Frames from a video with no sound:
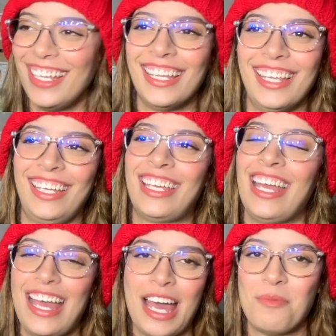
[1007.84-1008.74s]
Like,
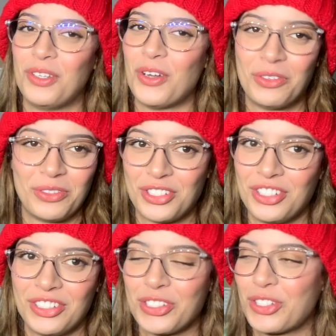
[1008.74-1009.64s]
I'm an
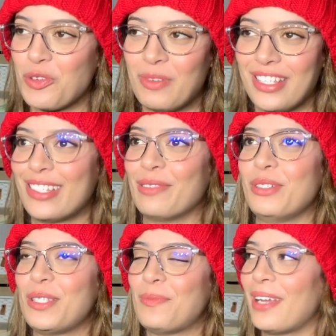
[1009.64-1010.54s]
original, show me some
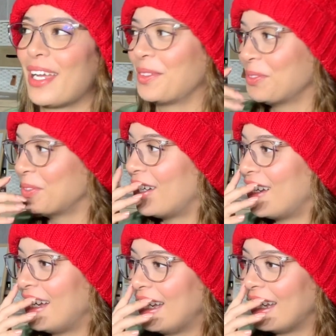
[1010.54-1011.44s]
respect.
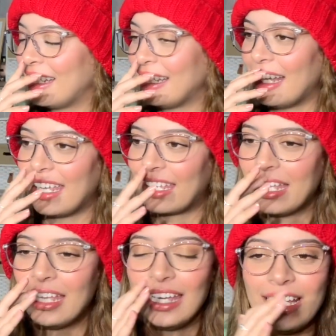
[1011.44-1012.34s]
What? Like,
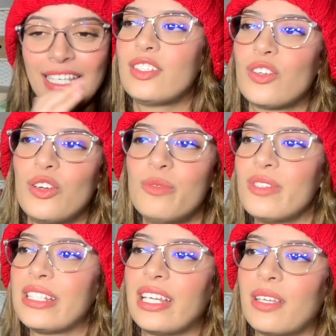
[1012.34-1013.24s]
it's
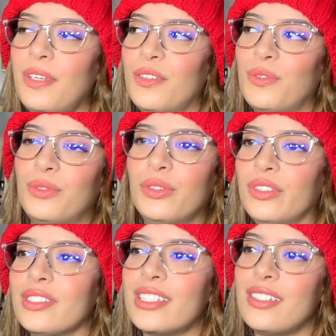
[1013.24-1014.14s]
almost like being a
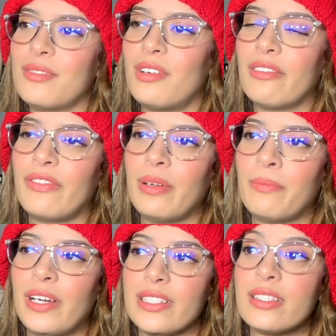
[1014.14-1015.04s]
royalty among
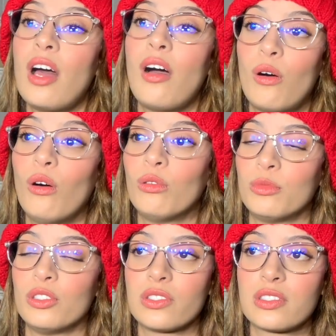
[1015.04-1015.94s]
vampires. Not
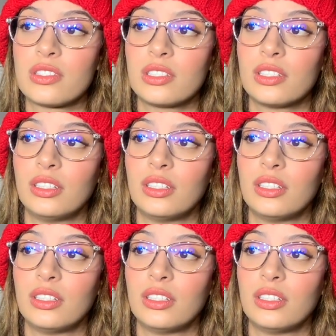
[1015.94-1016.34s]
almost.